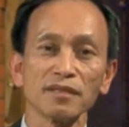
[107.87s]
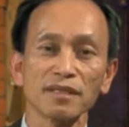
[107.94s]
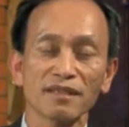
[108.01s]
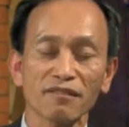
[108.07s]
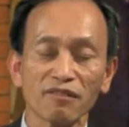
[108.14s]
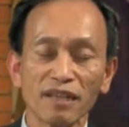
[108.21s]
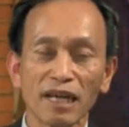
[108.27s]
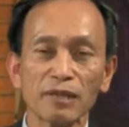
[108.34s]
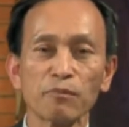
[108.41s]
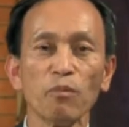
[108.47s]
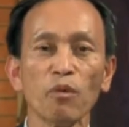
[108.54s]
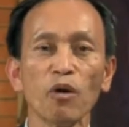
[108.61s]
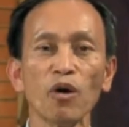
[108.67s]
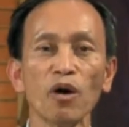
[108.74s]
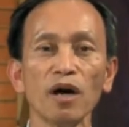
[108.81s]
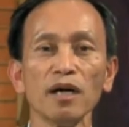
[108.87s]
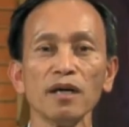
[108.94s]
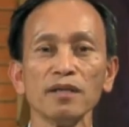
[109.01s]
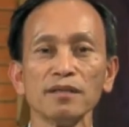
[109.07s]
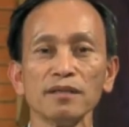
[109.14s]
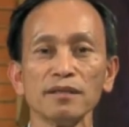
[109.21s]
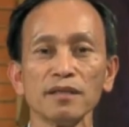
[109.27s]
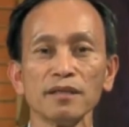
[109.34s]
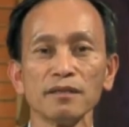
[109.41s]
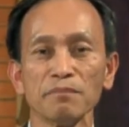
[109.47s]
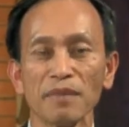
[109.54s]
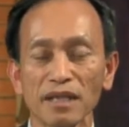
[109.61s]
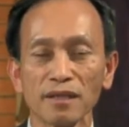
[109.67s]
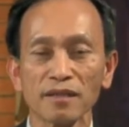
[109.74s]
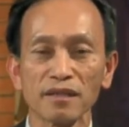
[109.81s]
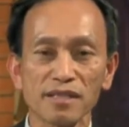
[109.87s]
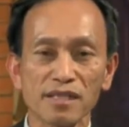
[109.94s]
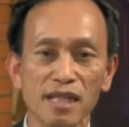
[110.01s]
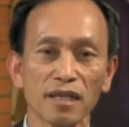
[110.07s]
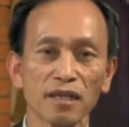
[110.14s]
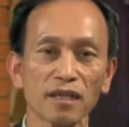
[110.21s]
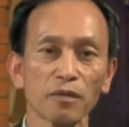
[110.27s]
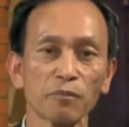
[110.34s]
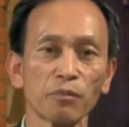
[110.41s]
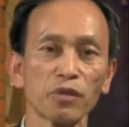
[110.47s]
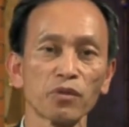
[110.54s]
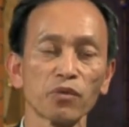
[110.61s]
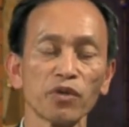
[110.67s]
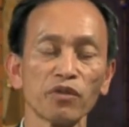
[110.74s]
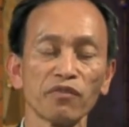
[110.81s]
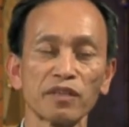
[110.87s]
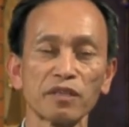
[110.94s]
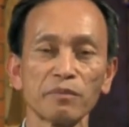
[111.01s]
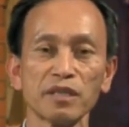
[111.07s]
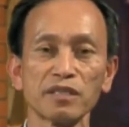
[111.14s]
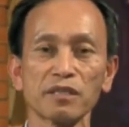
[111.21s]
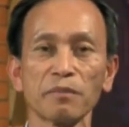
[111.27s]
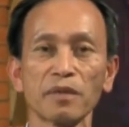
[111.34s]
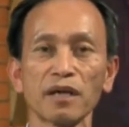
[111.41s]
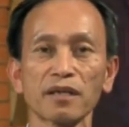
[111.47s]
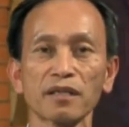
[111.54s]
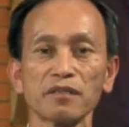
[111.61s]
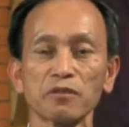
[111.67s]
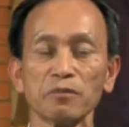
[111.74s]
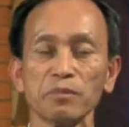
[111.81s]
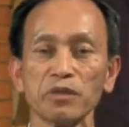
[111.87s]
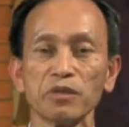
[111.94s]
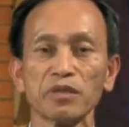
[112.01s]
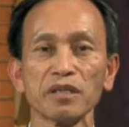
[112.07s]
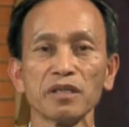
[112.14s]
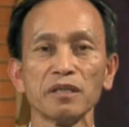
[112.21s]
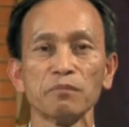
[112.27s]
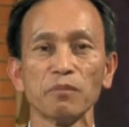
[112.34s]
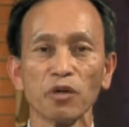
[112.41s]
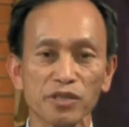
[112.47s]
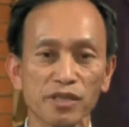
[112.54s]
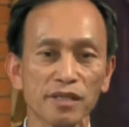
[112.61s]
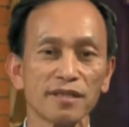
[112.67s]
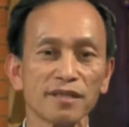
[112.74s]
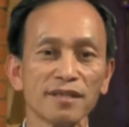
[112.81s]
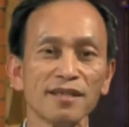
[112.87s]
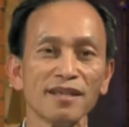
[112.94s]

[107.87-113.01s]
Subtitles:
create better understanding between Vietnamese American community in Boston